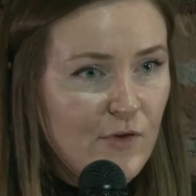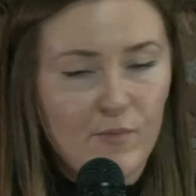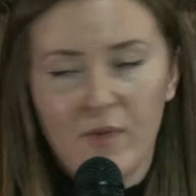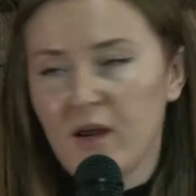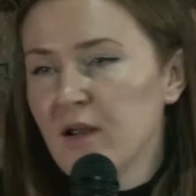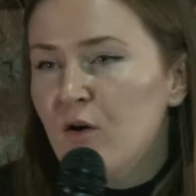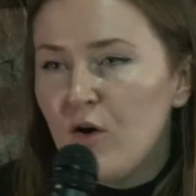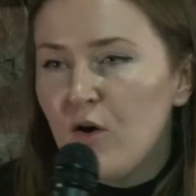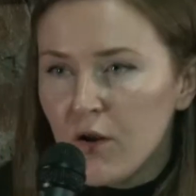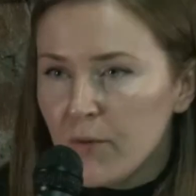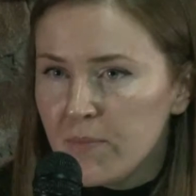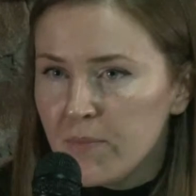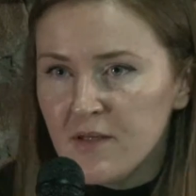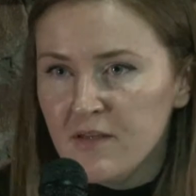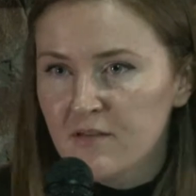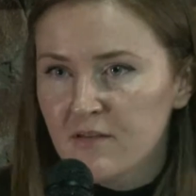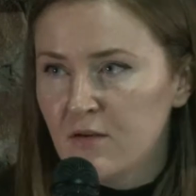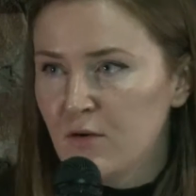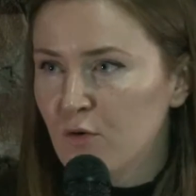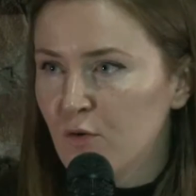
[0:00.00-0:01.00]
you might call it
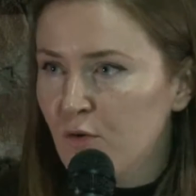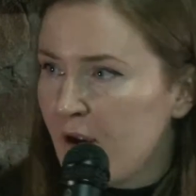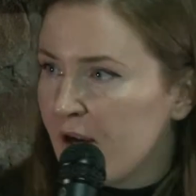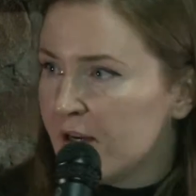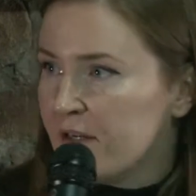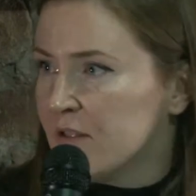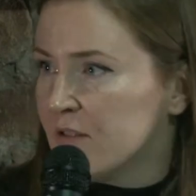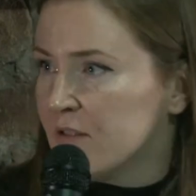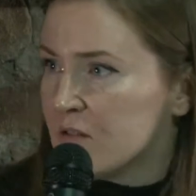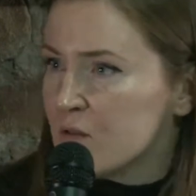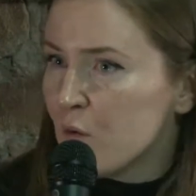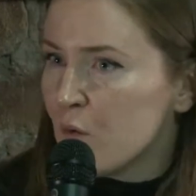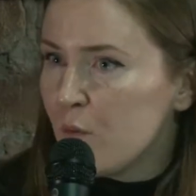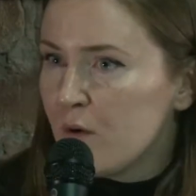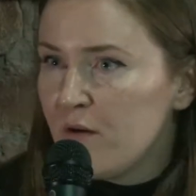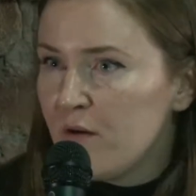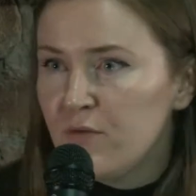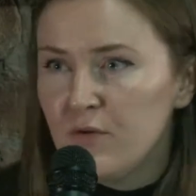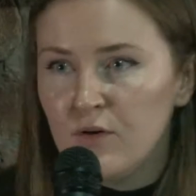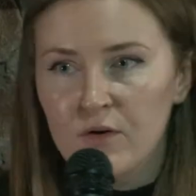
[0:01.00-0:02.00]
political correctness or
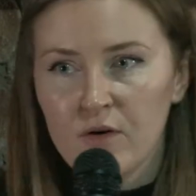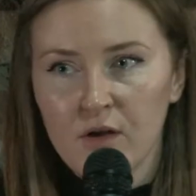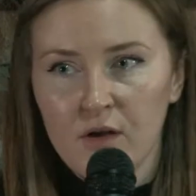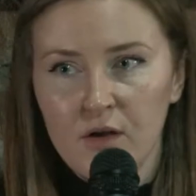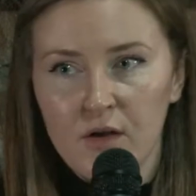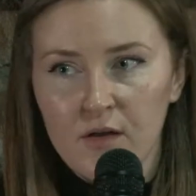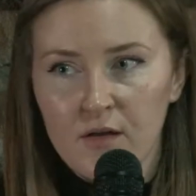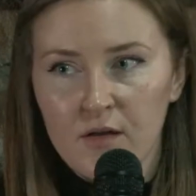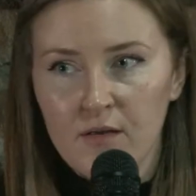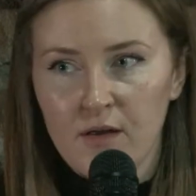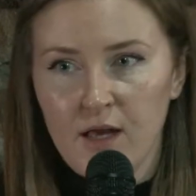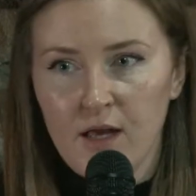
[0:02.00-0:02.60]
whatever,